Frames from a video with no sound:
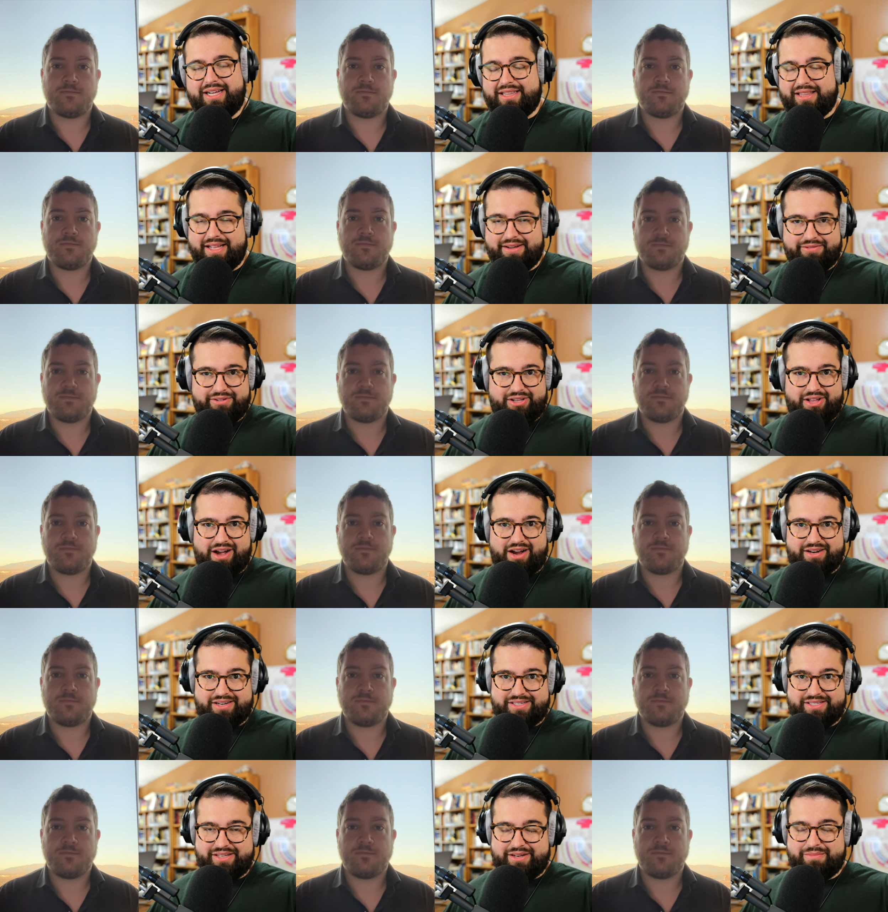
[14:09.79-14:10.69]
Speaker 1: A level
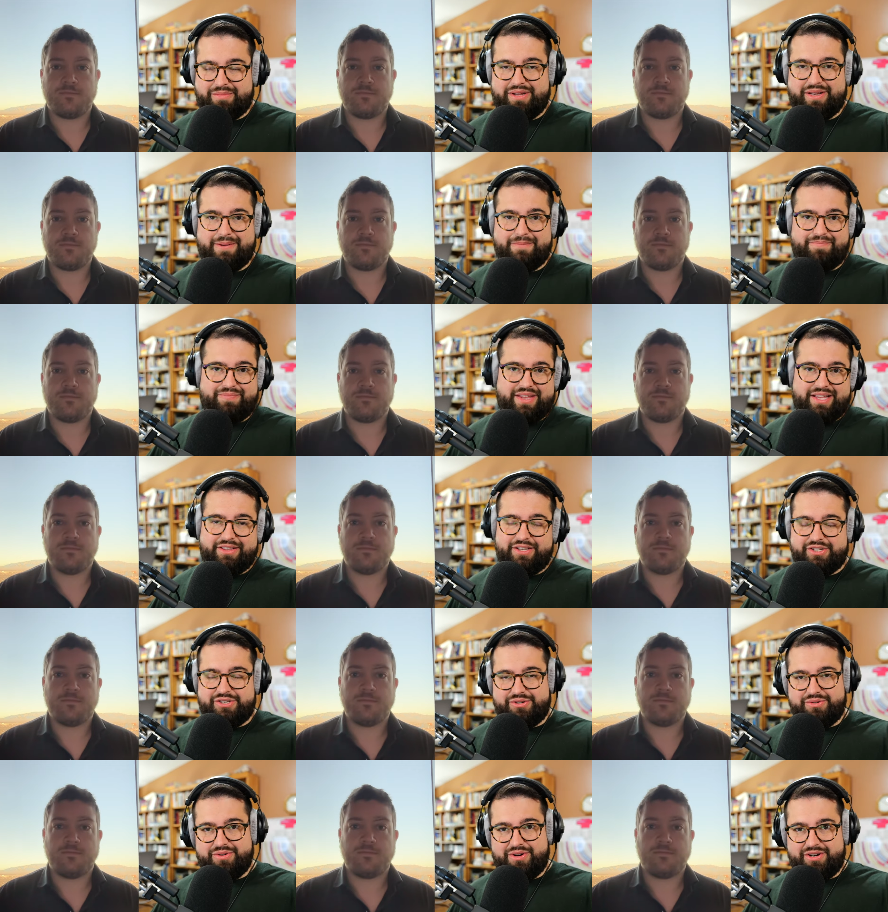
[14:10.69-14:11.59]
lock is going to be in the
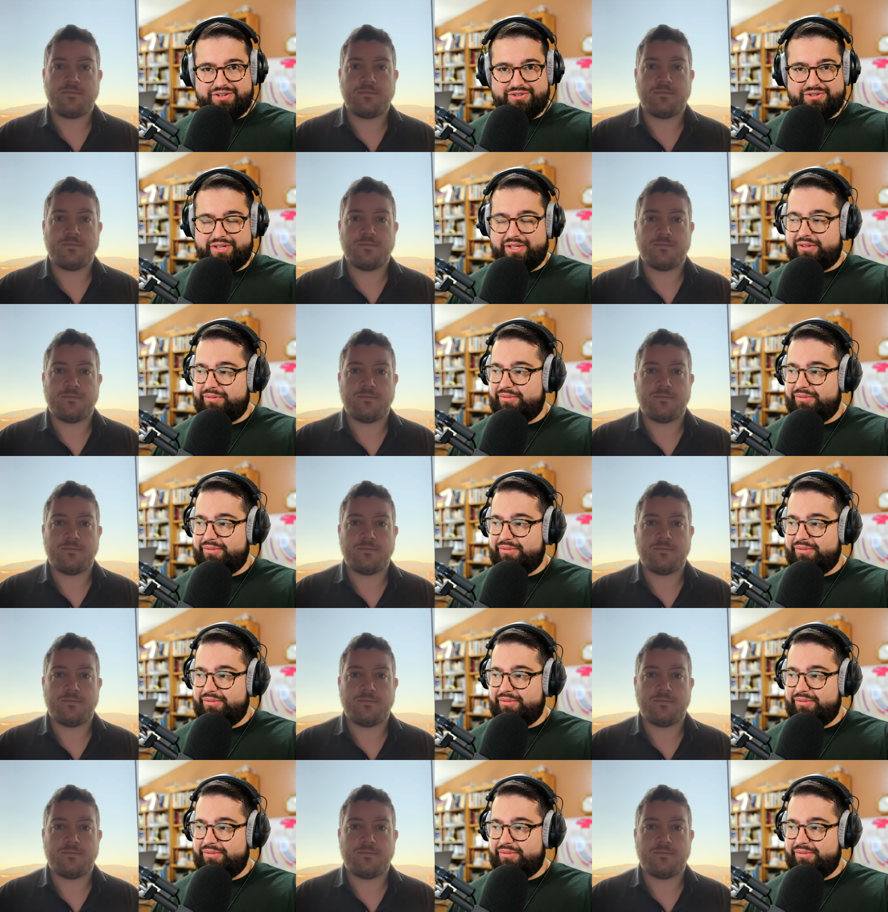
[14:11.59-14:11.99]
200 to